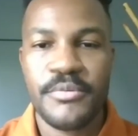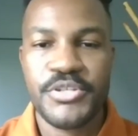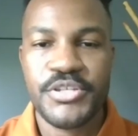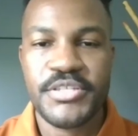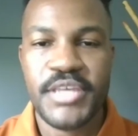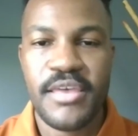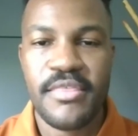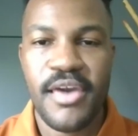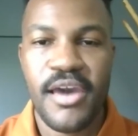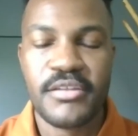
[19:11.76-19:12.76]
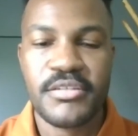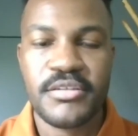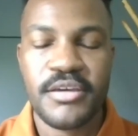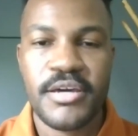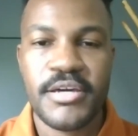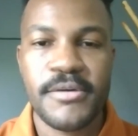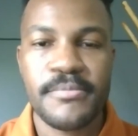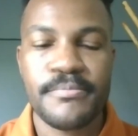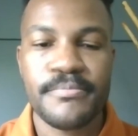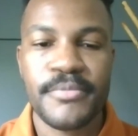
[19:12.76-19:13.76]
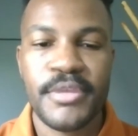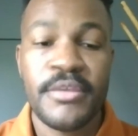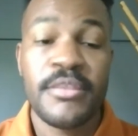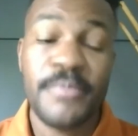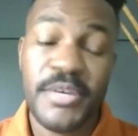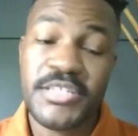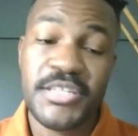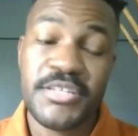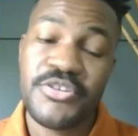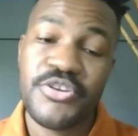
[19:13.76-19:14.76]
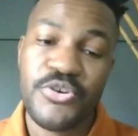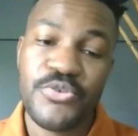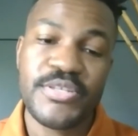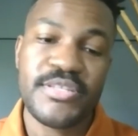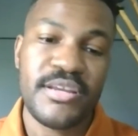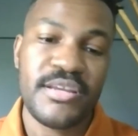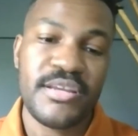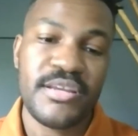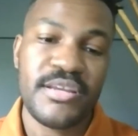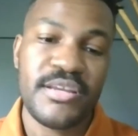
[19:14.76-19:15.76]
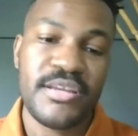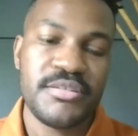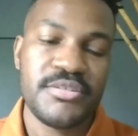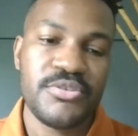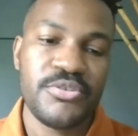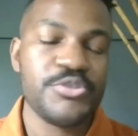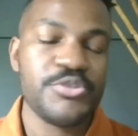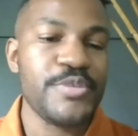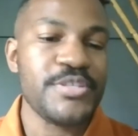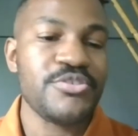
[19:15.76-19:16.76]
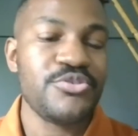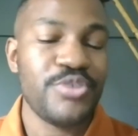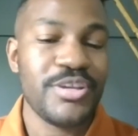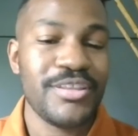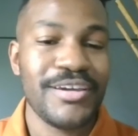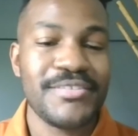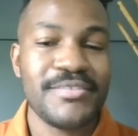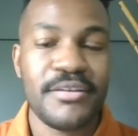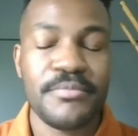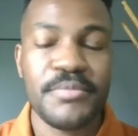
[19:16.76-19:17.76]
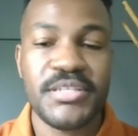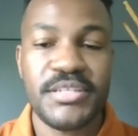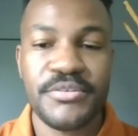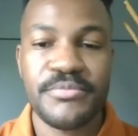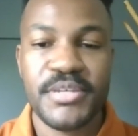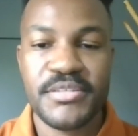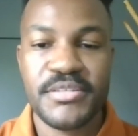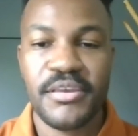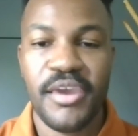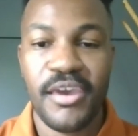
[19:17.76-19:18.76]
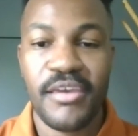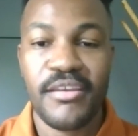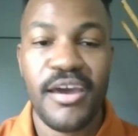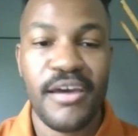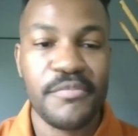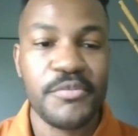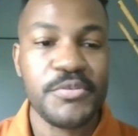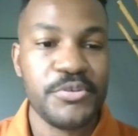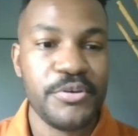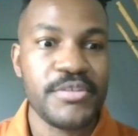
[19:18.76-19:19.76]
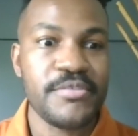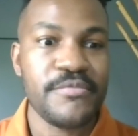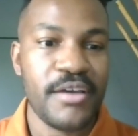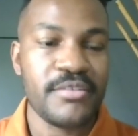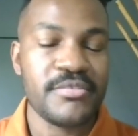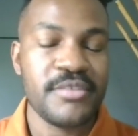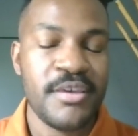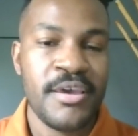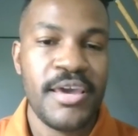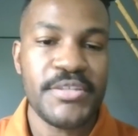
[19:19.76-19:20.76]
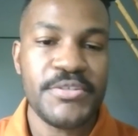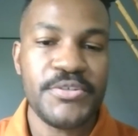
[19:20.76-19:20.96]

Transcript: would just say that the biggest thing to know is that there's no reason to treat it like it's not a big deal, because it can have those serious effects. And